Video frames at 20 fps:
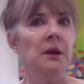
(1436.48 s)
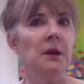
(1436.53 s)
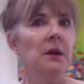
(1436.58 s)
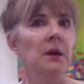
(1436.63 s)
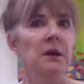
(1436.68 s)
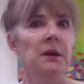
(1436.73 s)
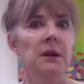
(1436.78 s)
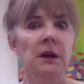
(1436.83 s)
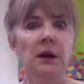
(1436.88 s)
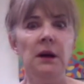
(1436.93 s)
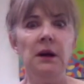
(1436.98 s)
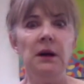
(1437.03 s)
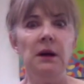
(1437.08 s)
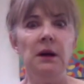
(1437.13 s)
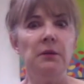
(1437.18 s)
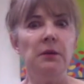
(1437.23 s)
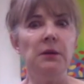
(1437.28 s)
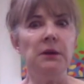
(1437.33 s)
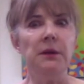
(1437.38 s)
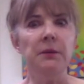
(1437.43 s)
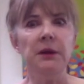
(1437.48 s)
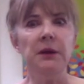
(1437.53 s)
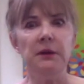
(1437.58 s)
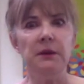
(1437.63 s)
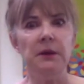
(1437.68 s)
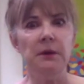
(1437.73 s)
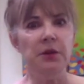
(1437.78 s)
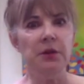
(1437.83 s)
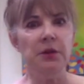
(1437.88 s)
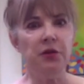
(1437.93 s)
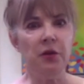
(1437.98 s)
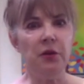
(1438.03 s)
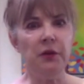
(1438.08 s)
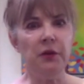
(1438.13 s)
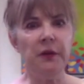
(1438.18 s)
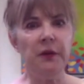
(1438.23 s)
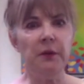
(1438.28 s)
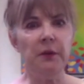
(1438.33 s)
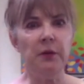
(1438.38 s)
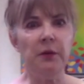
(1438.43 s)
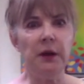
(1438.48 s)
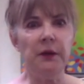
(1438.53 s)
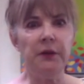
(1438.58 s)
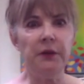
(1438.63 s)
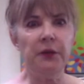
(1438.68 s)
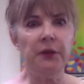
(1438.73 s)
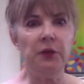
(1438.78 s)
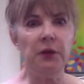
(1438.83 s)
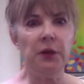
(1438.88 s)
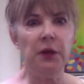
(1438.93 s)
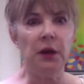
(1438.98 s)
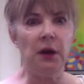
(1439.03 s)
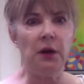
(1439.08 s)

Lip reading: Yeah, well, let me show you some around the studio.